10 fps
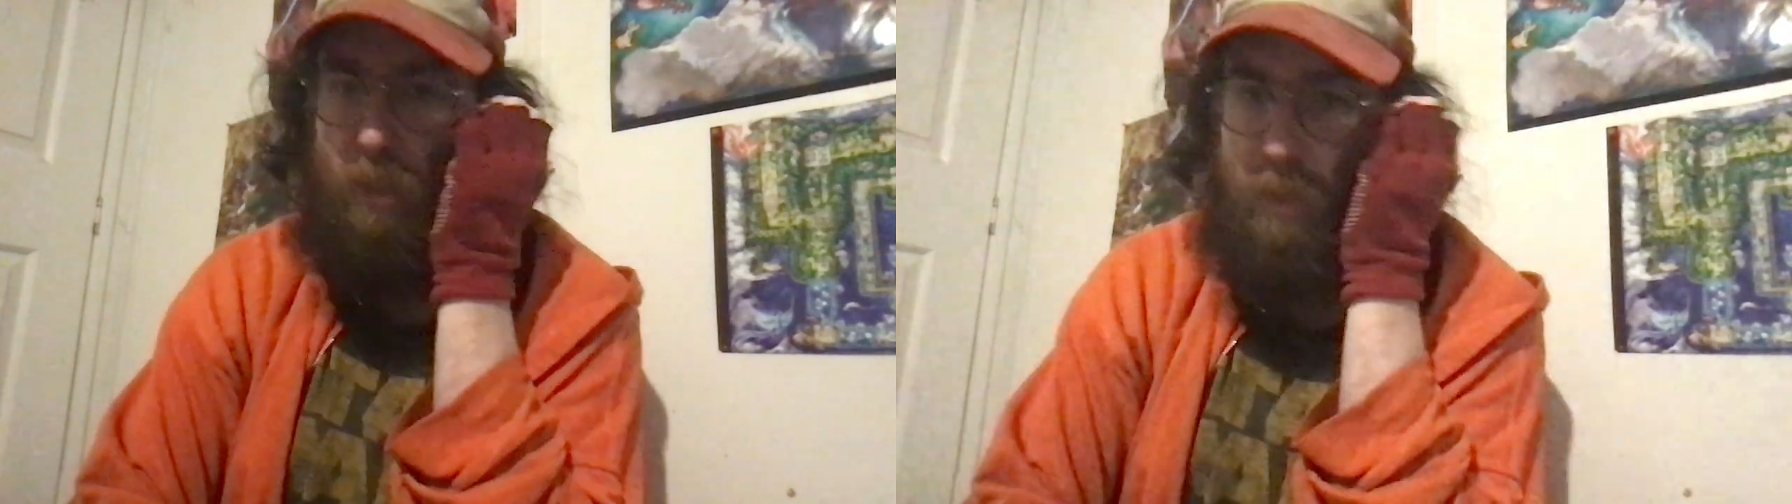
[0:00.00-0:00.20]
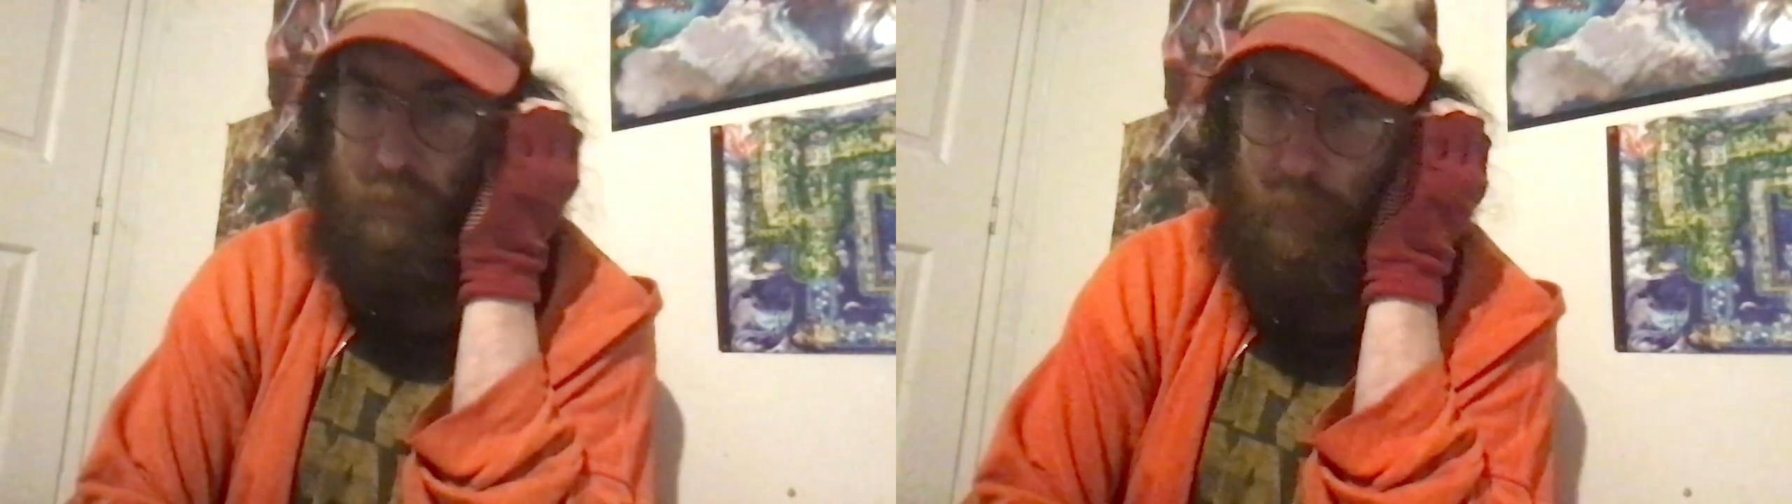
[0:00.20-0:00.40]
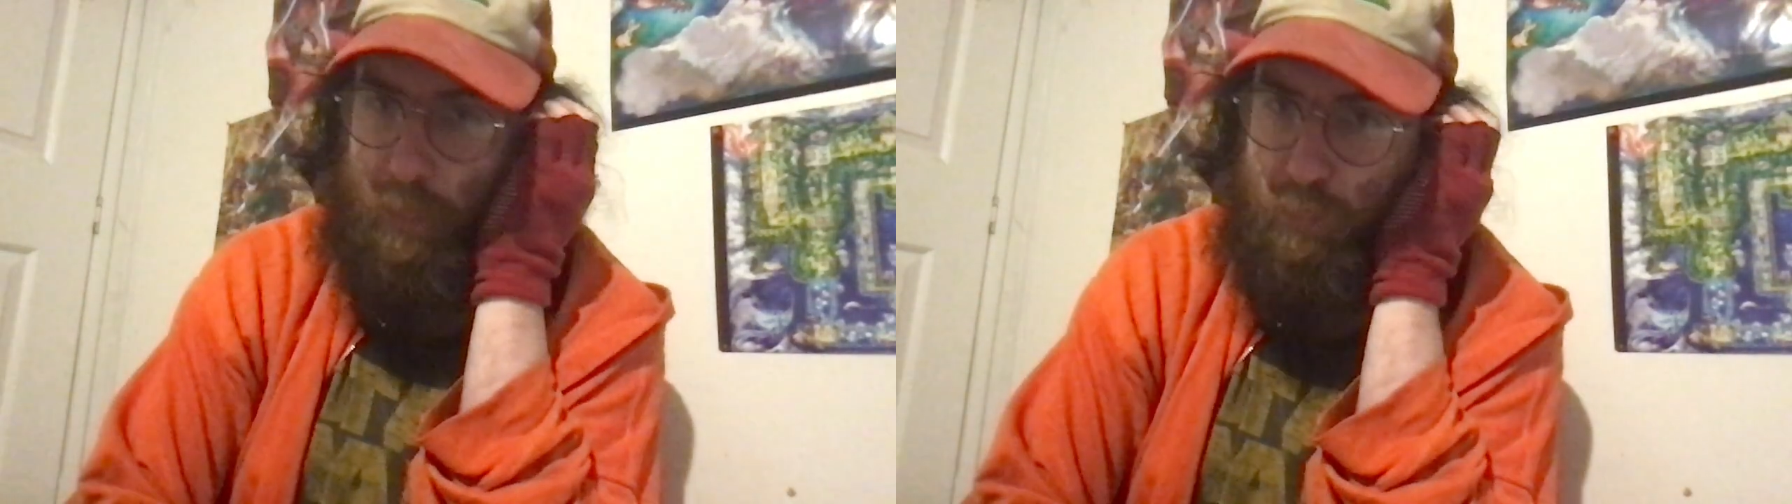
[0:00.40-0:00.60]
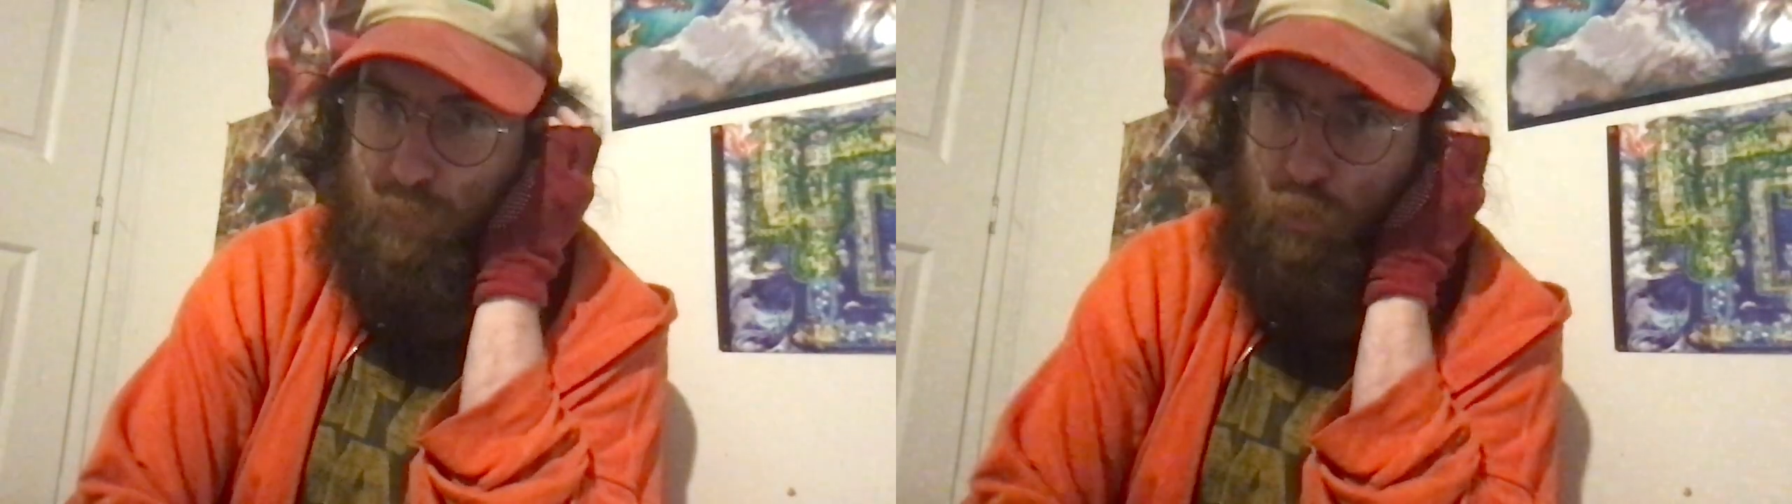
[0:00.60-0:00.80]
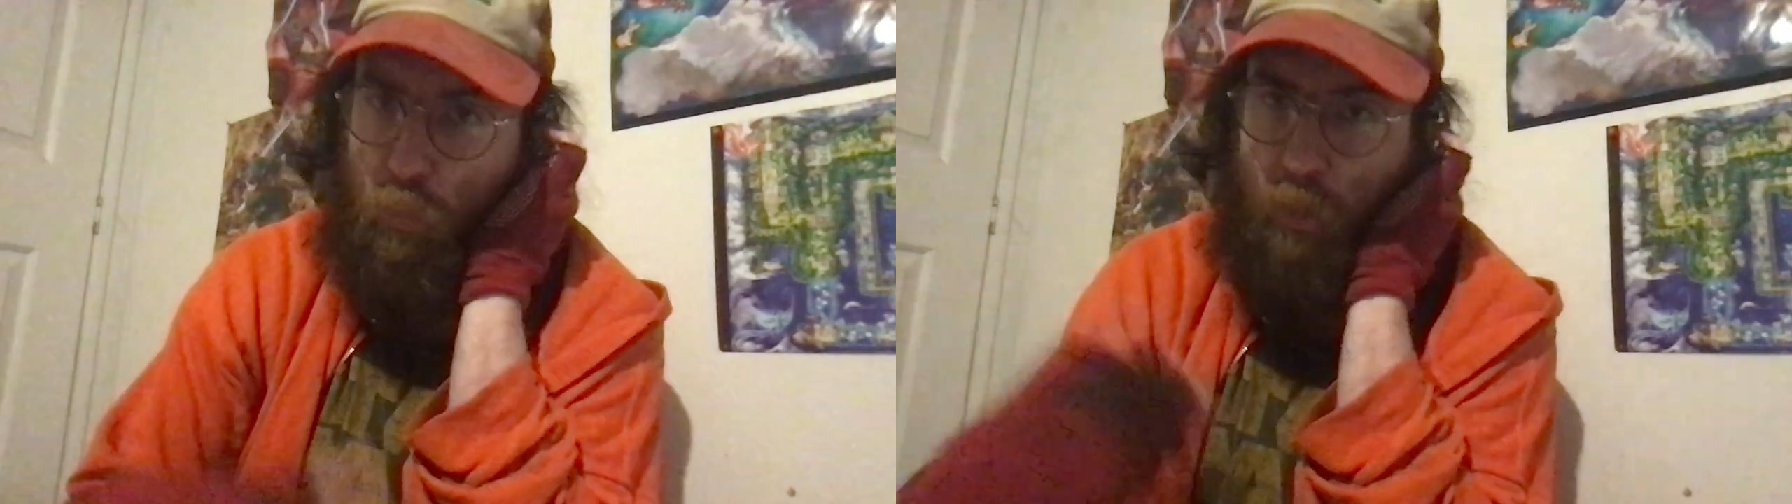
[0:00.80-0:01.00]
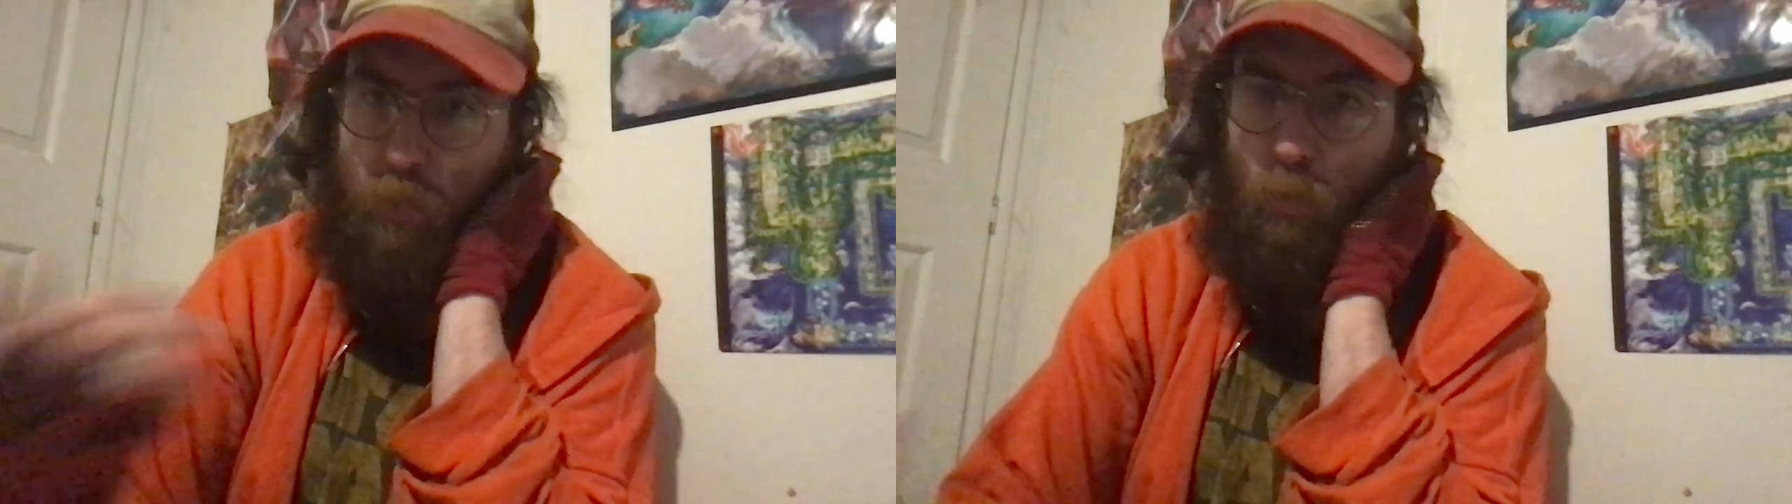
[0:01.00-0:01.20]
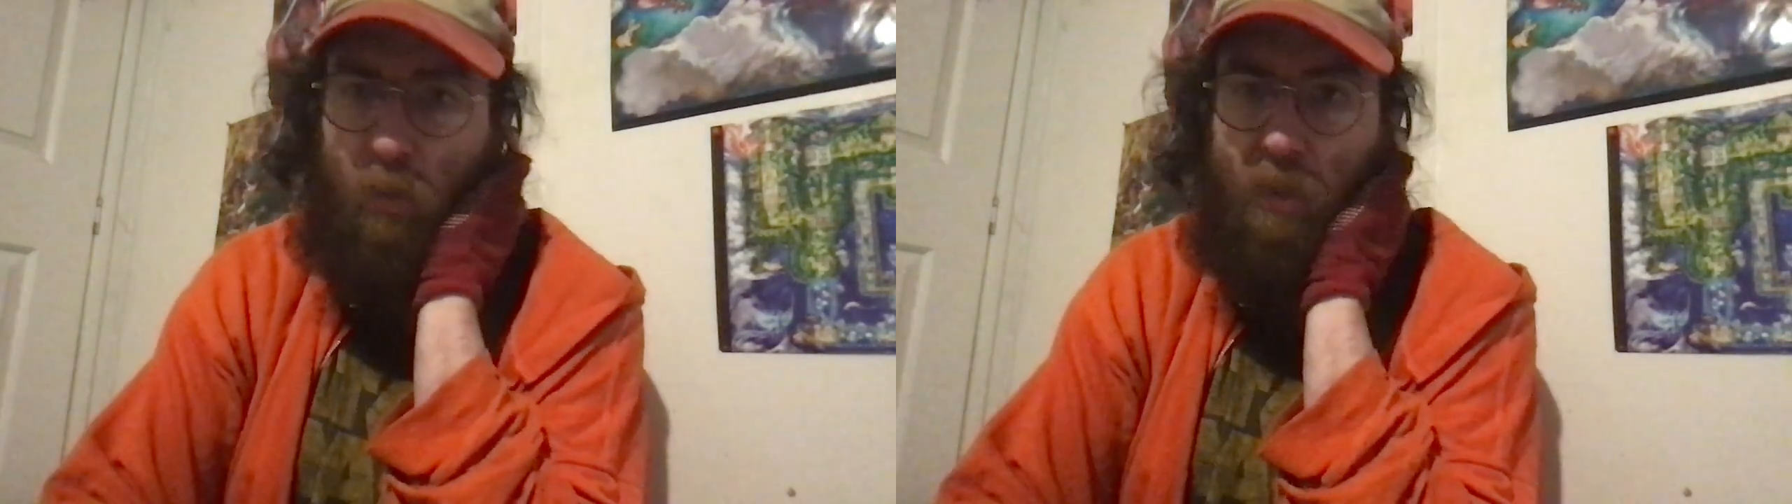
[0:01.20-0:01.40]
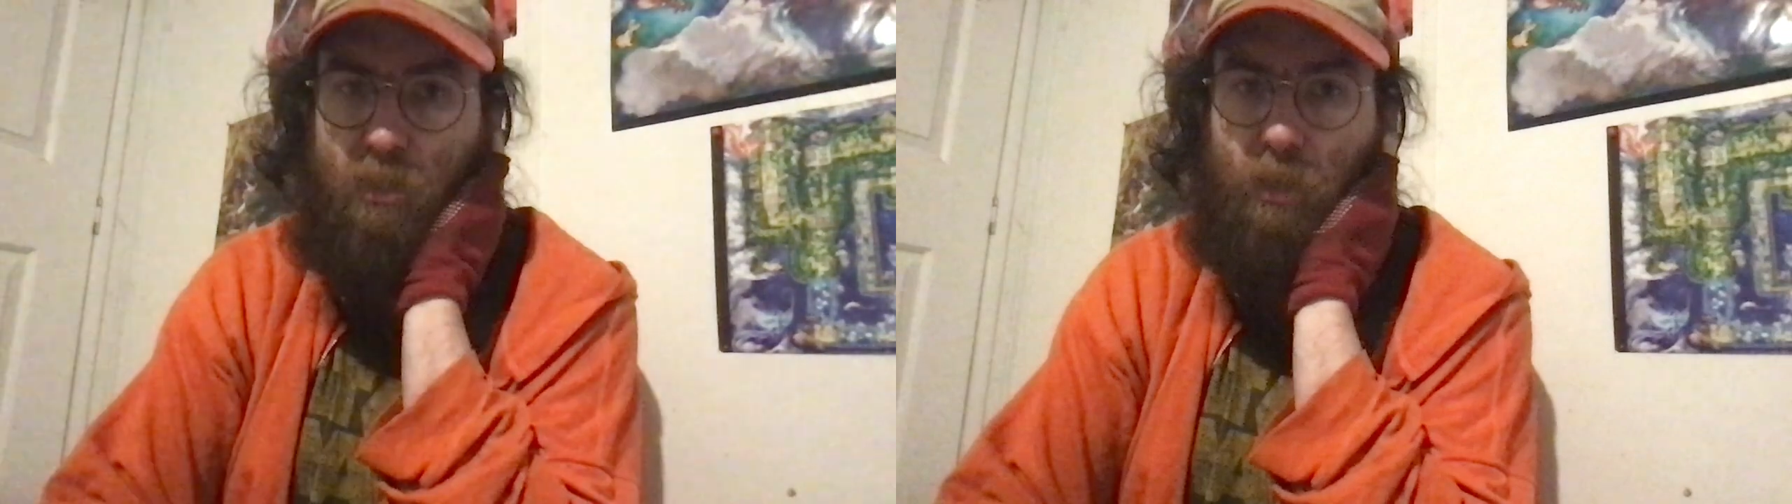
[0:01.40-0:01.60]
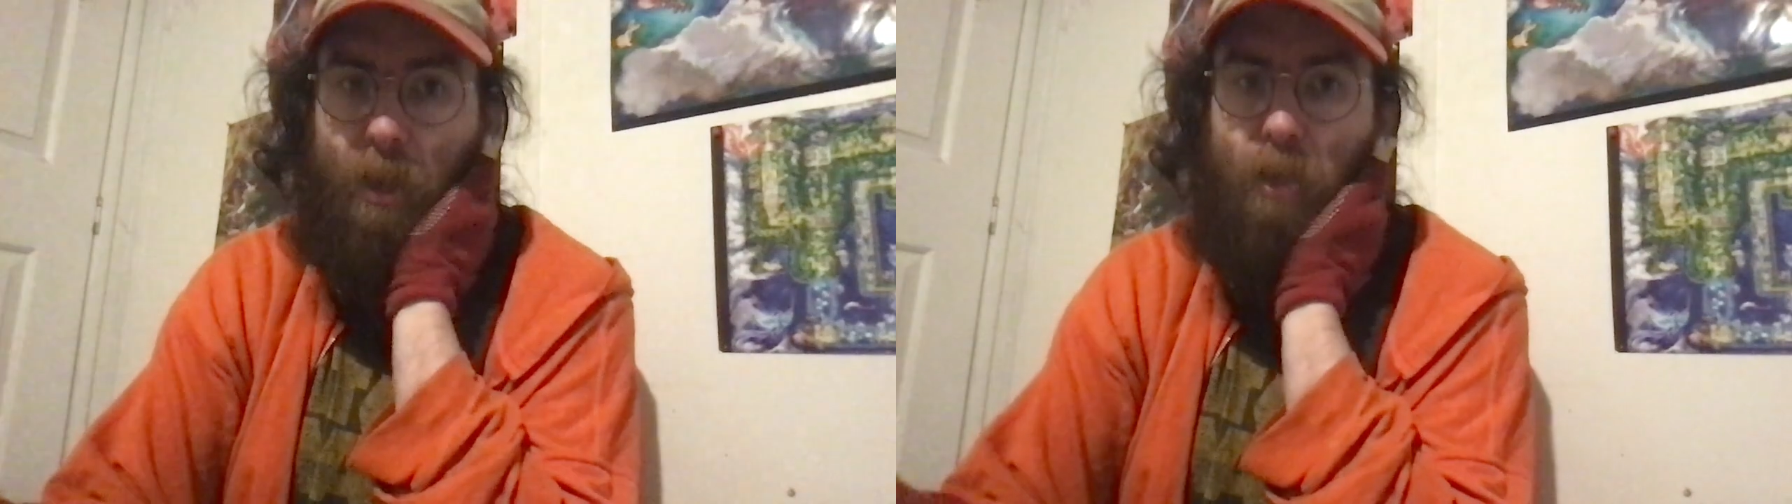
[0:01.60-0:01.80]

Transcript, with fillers: it becomes visual white noise.